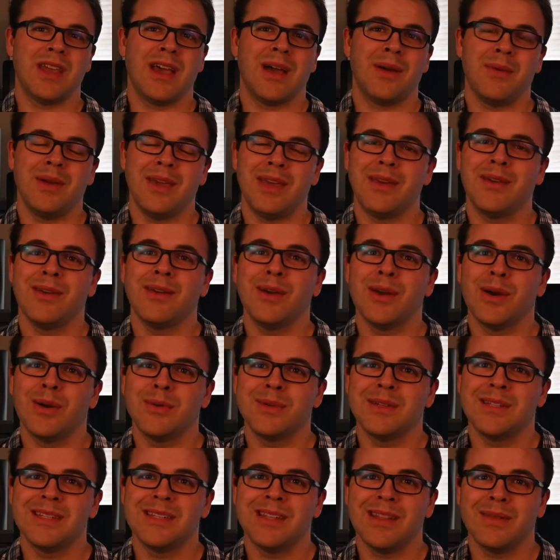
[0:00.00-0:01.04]
That way you can go
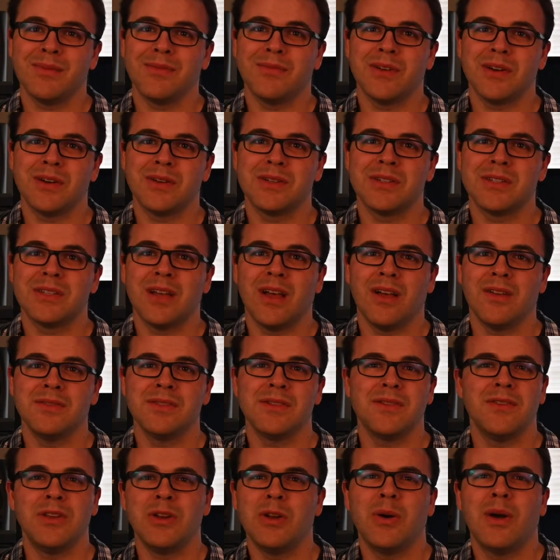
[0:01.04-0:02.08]
and see them for
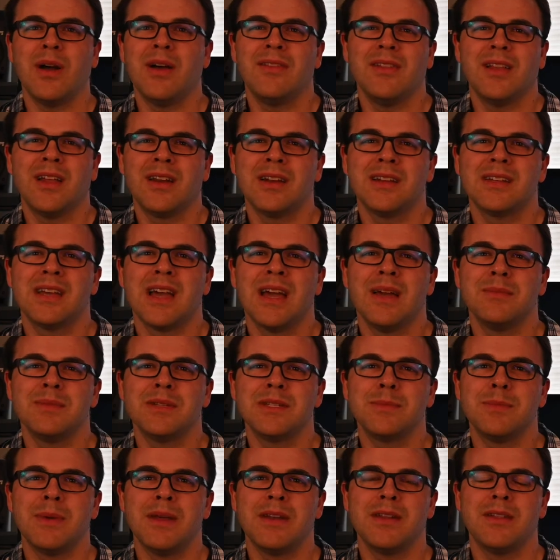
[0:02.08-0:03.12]
yourselves if you don't have a lot of time to
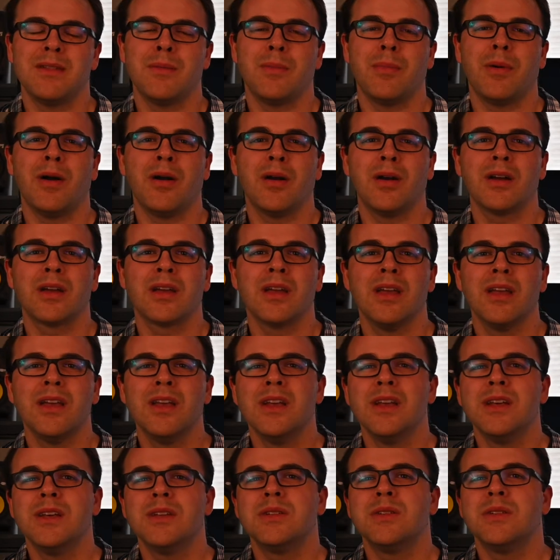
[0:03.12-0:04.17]
spend in the park.
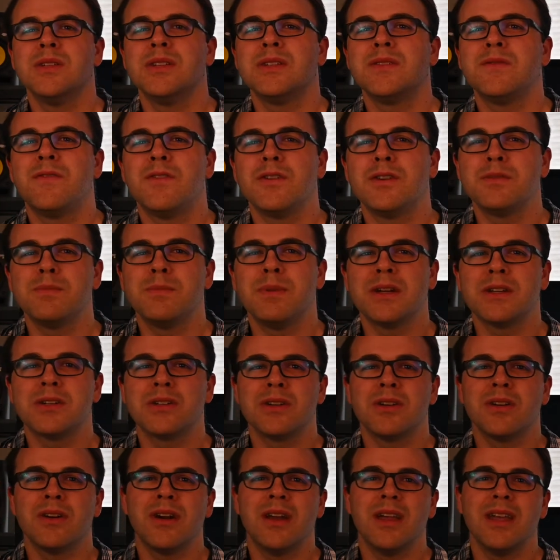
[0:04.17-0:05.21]
So this first
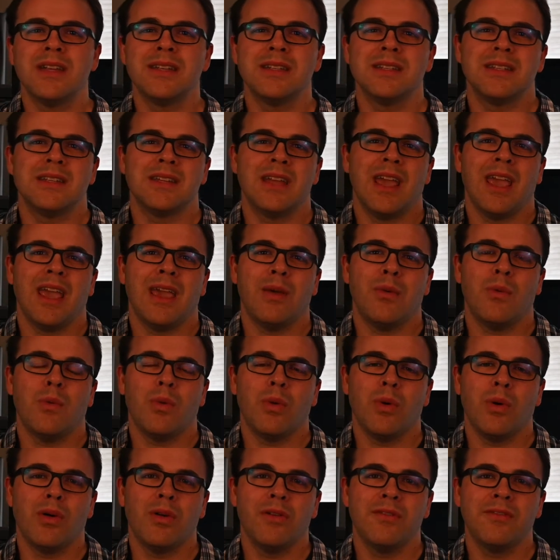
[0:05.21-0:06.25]
picture is a
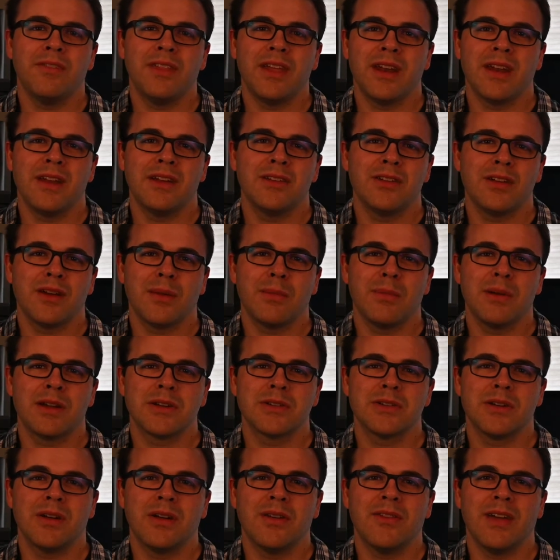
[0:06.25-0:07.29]
wolf that I took a
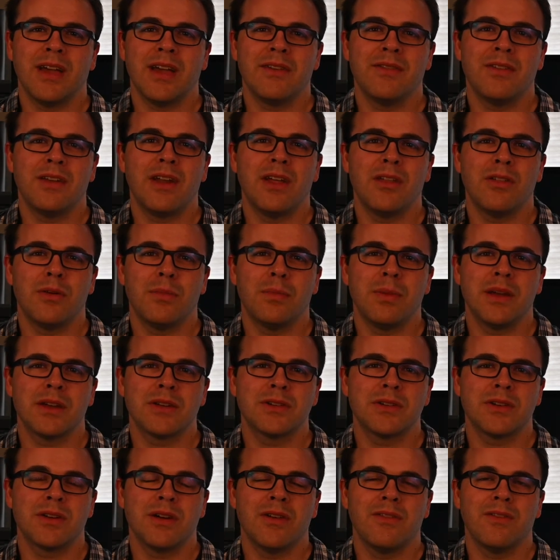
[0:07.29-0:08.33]
picture of. I have another
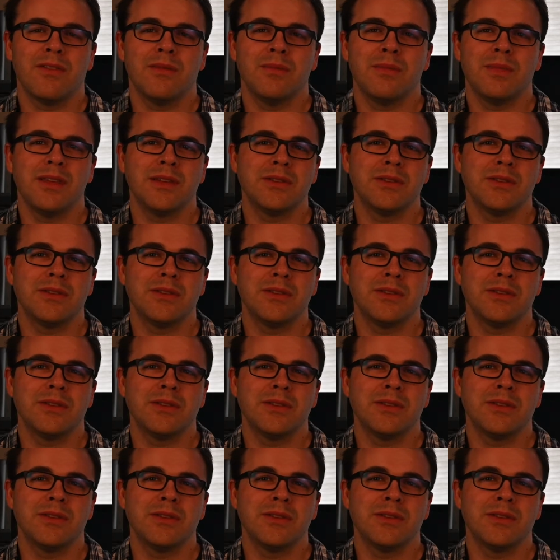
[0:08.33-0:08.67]
picture of them.